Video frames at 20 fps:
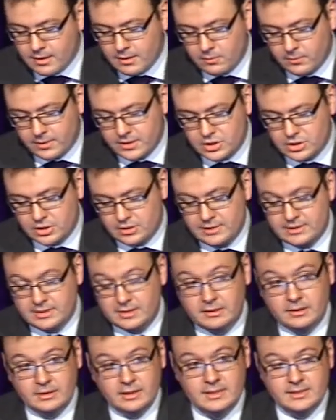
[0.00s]
which is
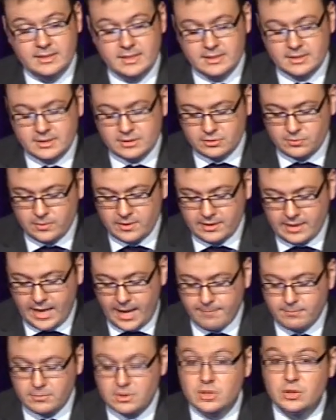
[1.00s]
consistent with an
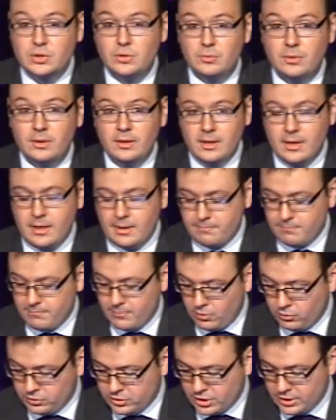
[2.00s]

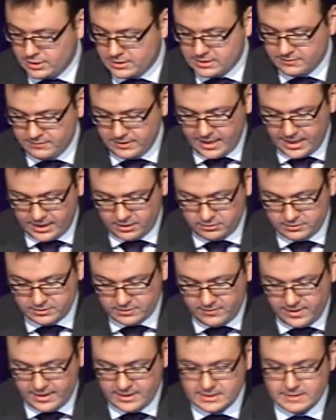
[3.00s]
M2 alternatively
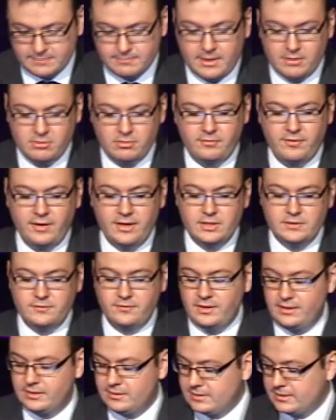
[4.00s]
activated macrophage
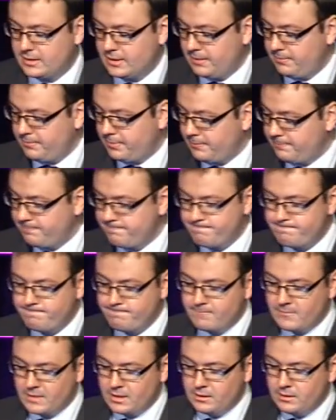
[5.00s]
phenotype.
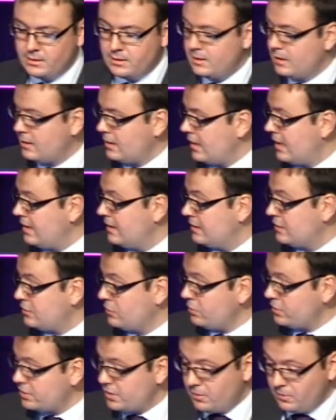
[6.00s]
And it's
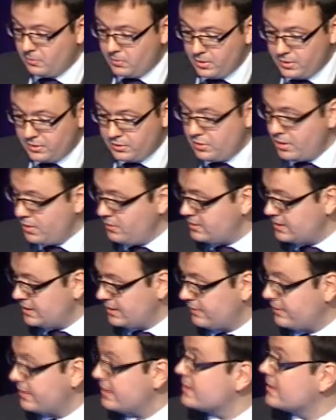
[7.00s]
also worth noting
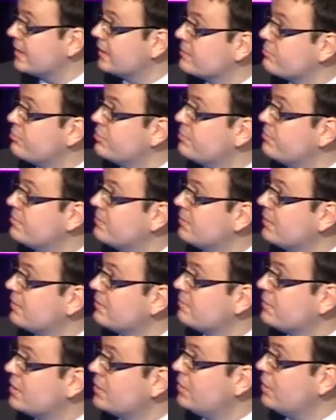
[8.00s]
that these cells
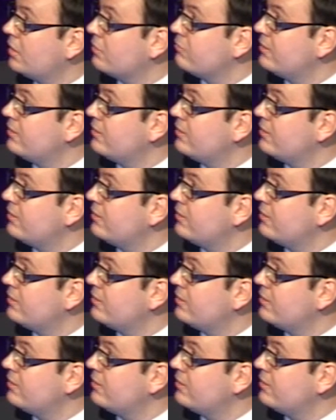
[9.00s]
do not